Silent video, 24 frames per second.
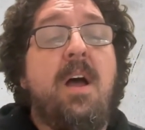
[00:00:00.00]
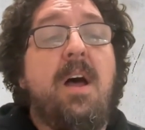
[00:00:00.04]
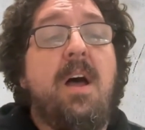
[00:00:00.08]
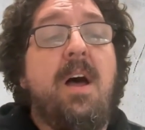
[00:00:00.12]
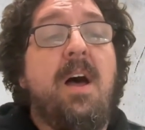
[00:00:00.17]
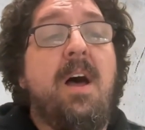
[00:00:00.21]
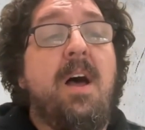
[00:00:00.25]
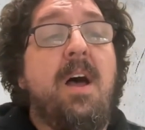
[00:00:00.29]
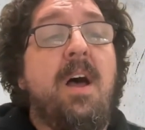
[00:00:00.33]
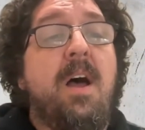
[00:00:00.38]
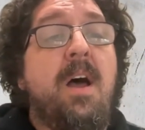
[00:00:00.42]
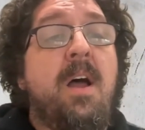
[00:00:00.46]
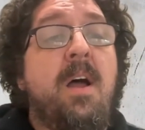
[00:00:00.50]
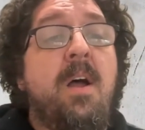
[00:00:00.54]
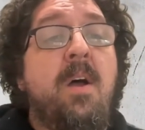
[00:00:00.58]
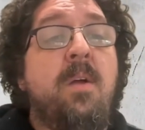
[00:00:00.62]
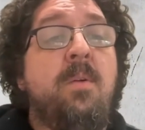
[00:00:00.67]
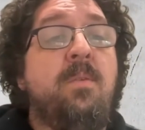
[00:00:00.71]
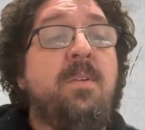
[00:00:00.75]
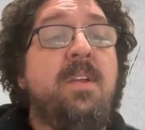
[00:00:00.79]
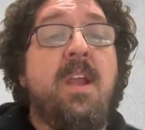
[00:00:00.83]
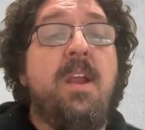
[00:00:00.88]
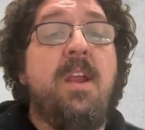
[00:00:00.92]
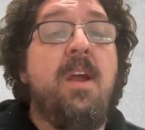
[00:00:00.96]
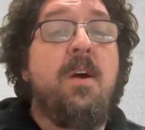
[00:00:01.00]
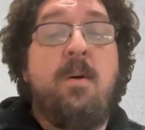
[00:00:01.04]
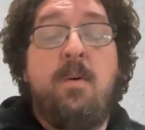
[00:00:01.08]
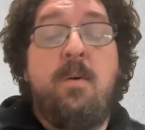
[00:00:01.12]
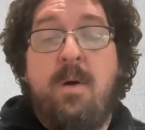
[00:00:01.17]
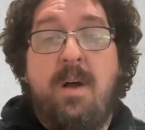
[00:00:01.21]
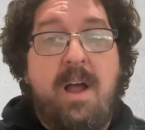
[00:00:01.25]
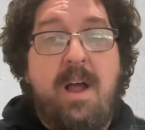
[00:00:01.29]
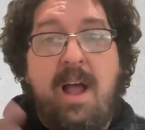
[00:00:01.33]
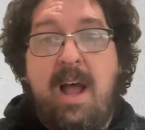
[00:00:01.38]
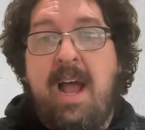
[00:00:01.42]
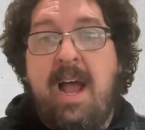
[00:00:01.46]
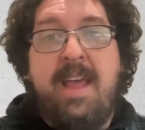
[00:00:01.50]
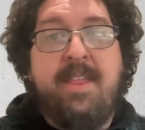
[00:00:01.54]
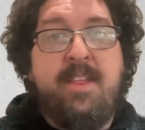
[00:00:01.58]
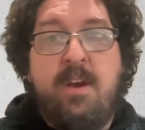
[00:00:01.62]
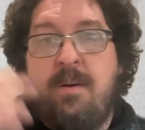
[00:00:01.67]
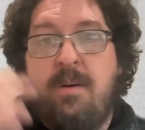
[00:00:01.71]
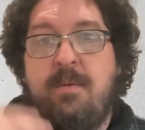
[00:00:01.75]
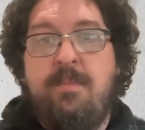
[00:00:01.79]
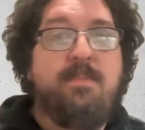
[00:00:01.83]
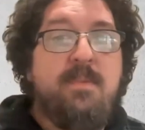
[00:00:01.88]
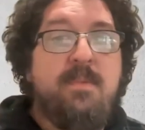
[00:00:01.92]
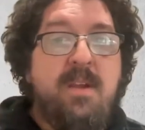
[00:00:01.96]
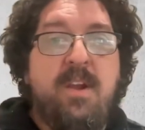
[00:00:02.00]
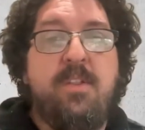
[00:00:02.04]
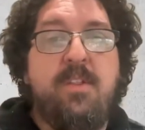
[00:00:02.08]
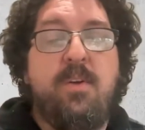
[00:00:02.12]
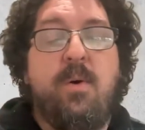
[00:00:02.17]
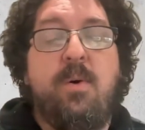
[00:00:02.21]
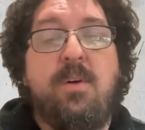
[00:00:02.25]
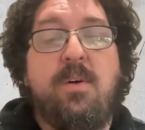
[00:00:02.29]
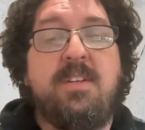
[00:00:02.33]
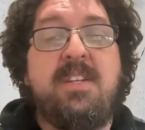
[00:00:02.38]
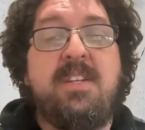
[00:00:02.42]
either the whole